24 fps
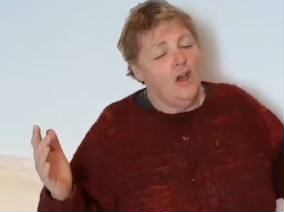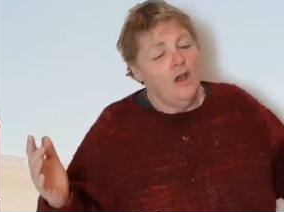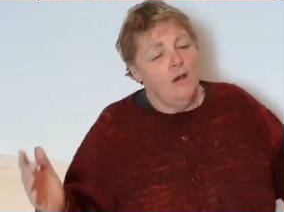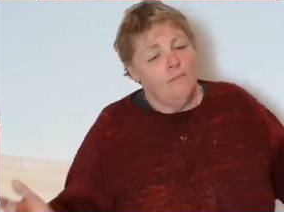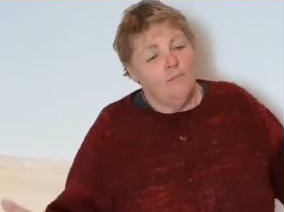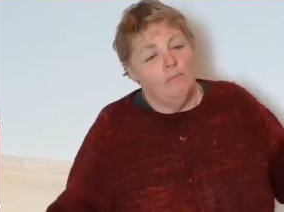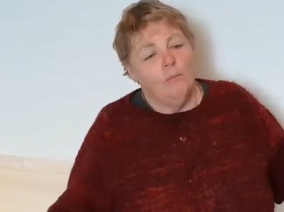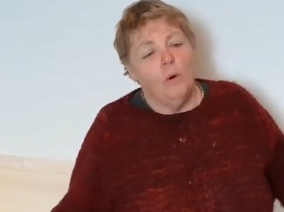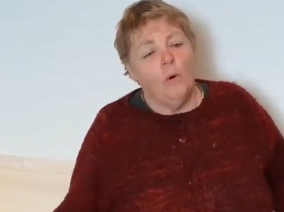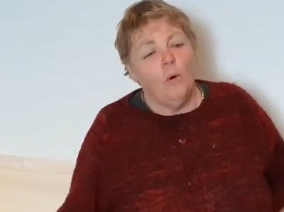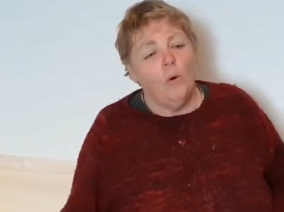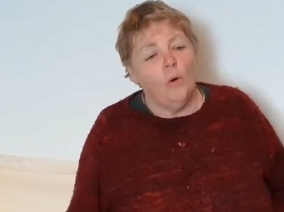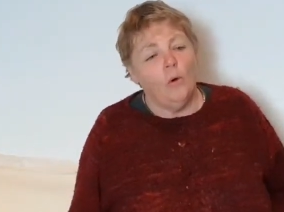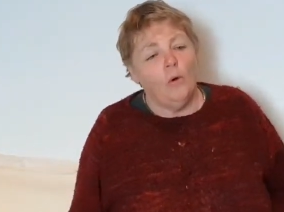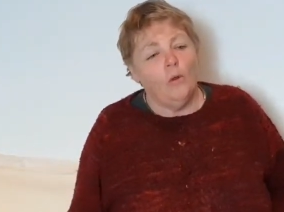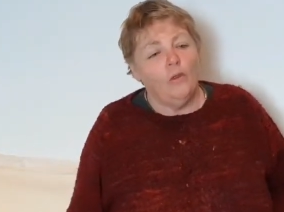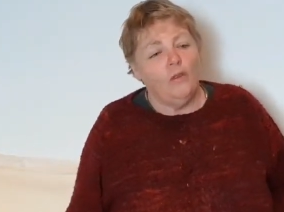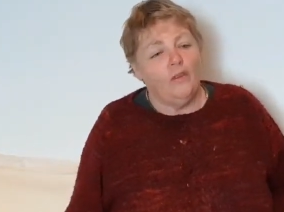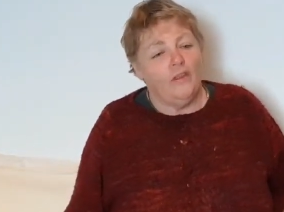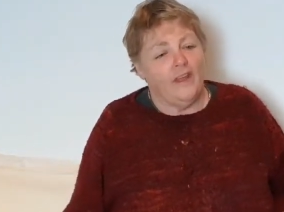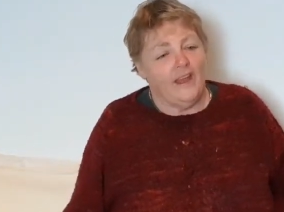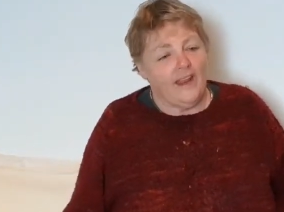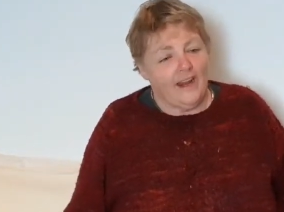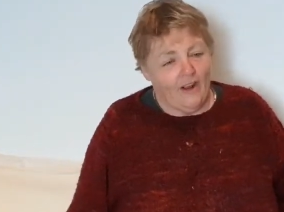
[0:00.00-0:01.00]
more
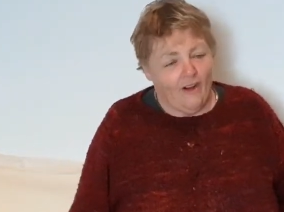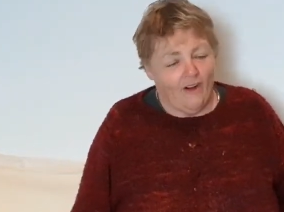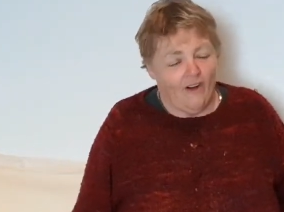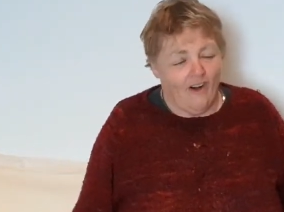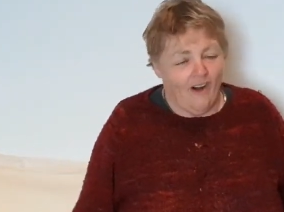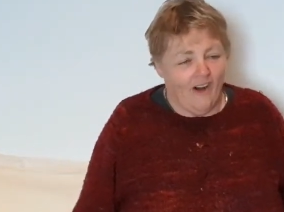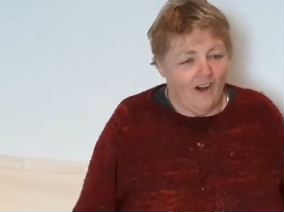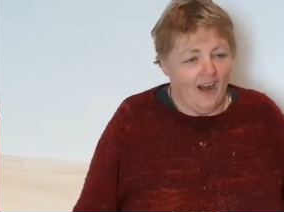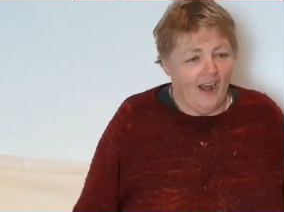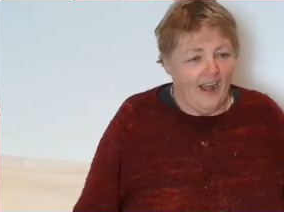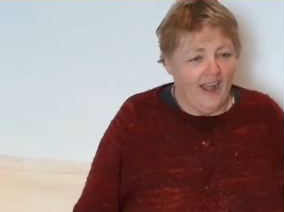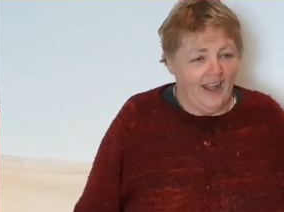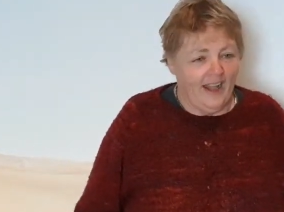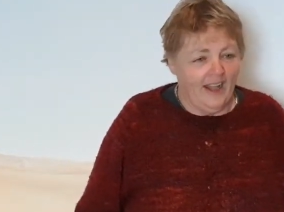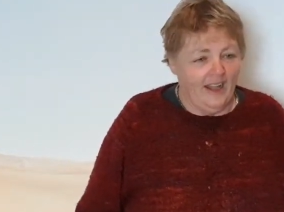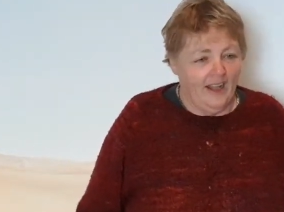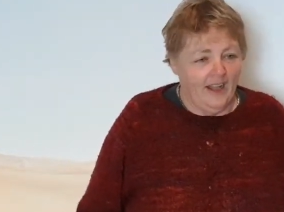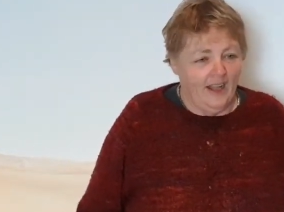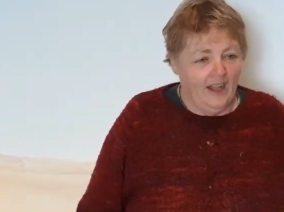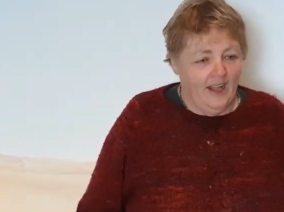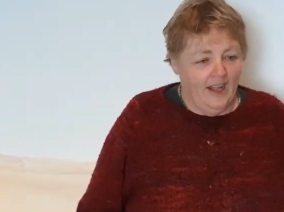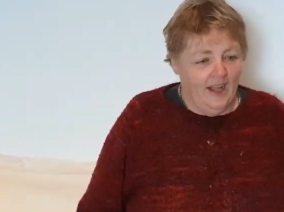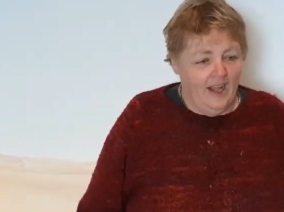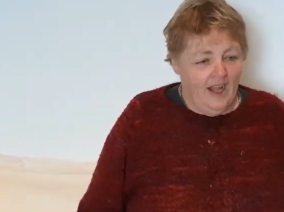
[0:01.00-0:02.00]
than I
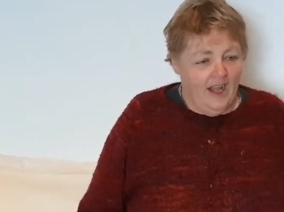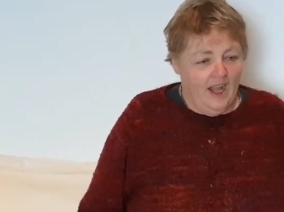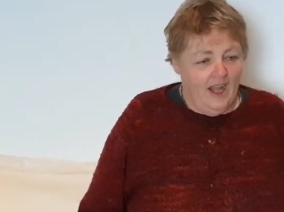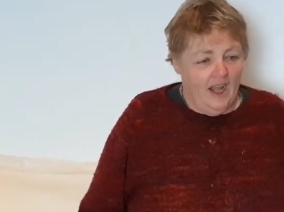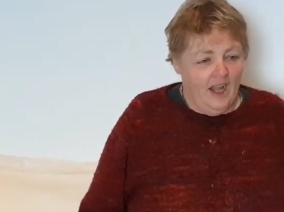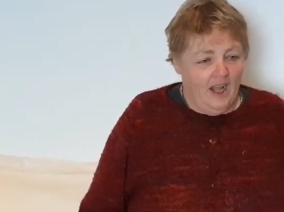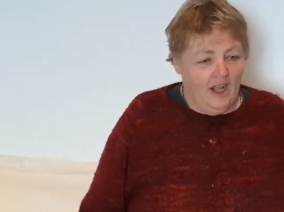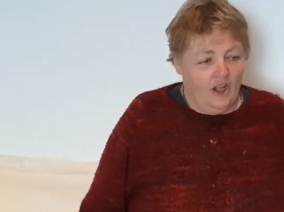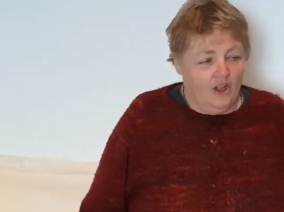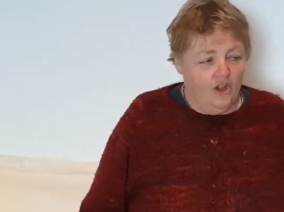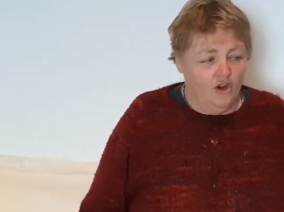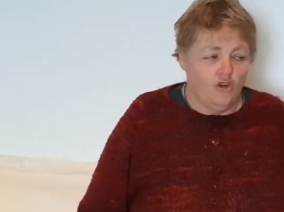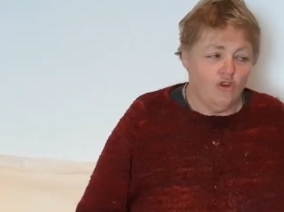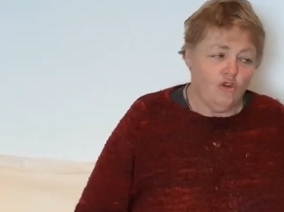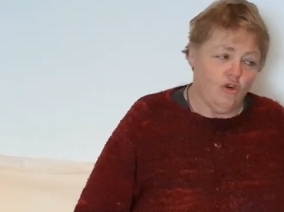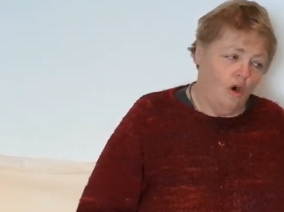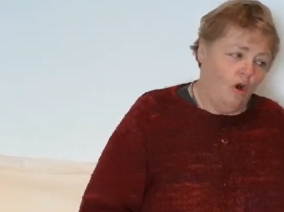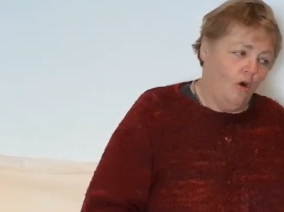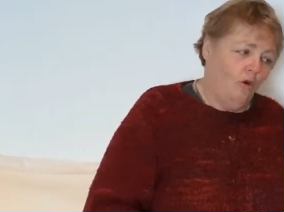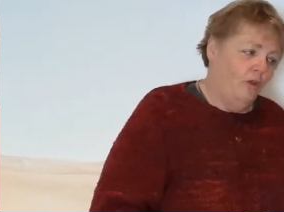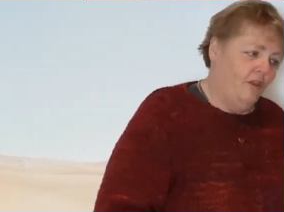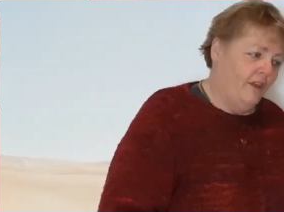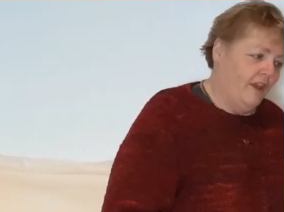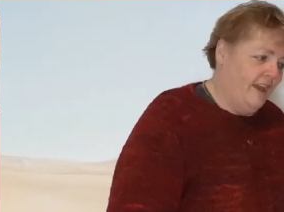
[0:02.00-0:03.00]

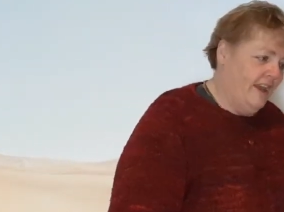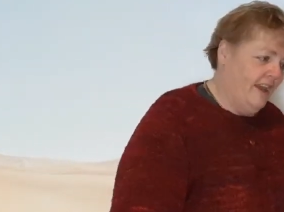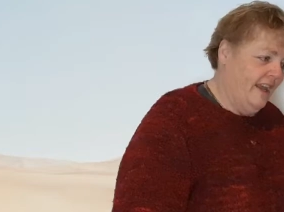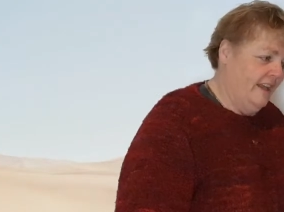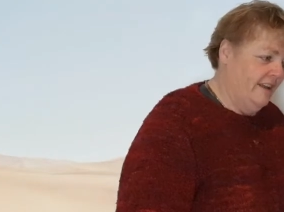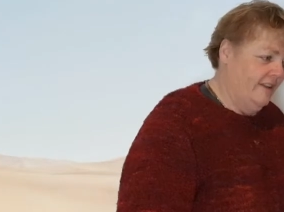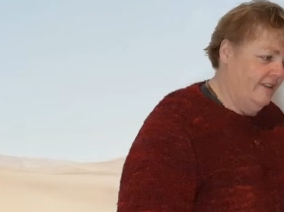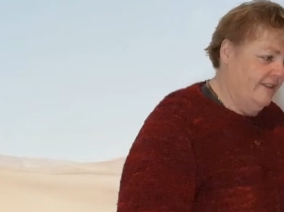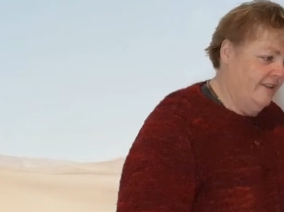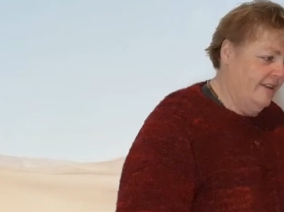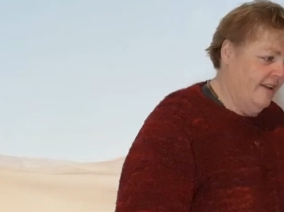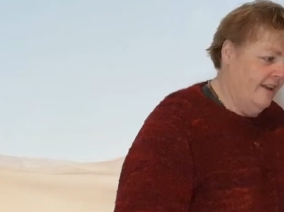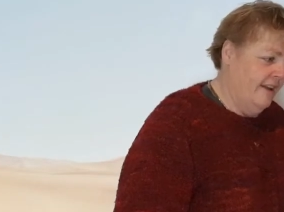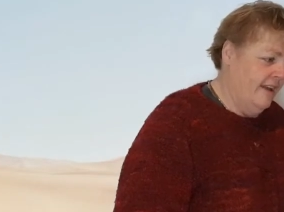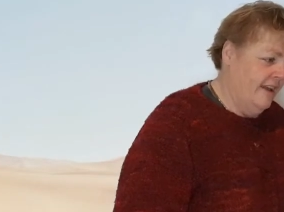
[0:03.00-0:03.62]
controlled the kids.